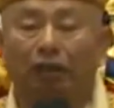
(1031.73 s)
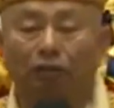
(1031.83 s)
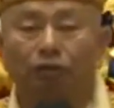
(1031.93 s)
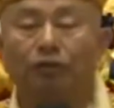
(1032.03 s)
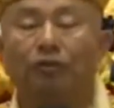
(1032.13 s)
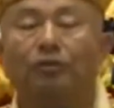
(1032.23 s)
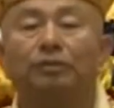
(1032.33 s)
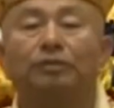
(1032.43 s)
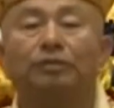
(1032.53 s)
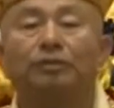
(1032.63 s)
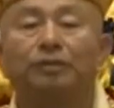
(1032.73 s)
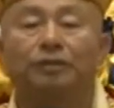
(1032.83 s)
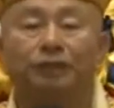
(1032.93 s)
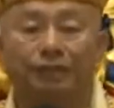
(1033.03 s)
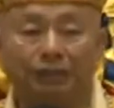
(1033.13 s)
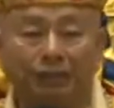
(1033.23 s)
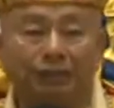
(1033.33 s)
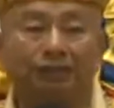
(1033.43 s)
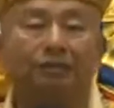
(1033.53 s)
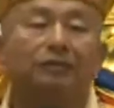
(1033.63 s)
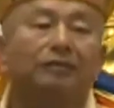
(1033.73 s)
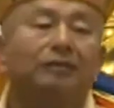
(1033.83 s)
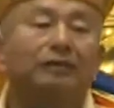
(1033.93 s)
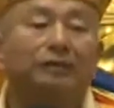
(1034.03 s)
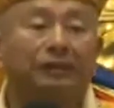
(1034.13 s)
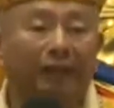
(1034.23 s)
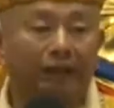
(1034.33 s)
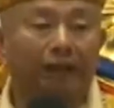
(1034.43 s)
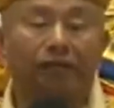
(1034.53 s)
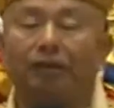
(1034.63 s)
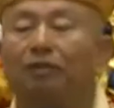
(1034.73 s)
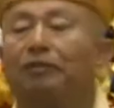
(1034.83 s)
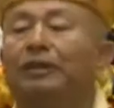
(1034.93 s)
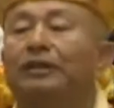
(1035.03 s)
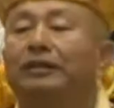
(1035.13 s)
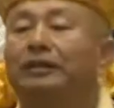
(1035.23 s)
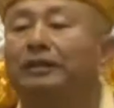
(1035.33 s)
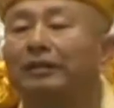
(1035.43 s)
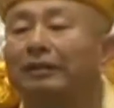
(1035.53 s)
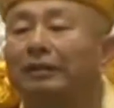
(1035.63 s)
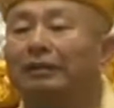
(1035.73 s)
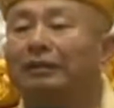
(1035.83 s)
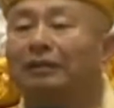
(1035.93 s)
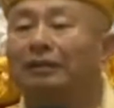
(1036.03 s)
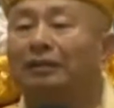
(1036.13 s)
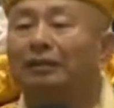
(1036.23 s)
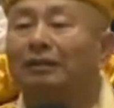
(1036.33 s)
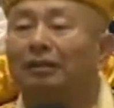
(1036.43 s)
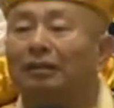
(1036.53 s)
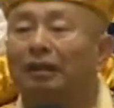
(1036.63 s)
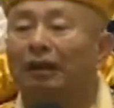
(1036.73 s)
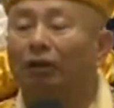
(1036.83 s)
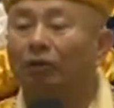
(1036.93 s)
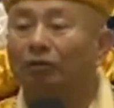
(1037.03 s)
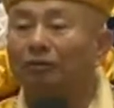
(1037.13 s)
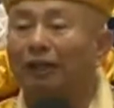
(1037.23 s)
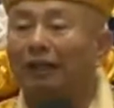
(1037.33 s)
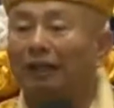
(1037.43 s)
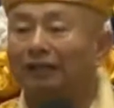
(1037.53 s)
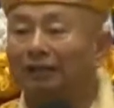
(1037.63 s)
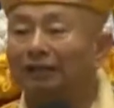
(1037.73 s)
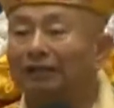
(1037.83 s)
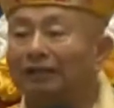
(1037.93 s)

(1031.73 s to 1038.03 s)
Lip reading: and the minister that baptized me was Minister Su